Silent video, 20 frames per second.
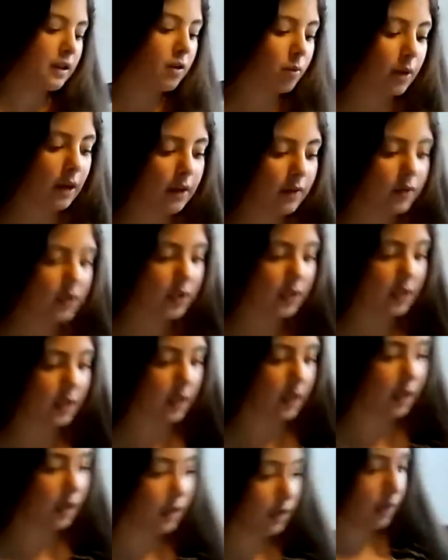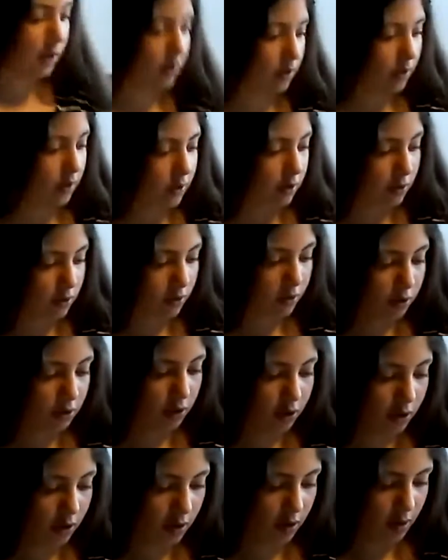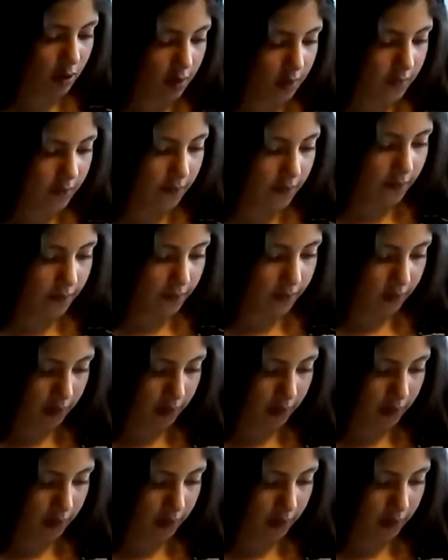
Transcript: in, we have to get the other half.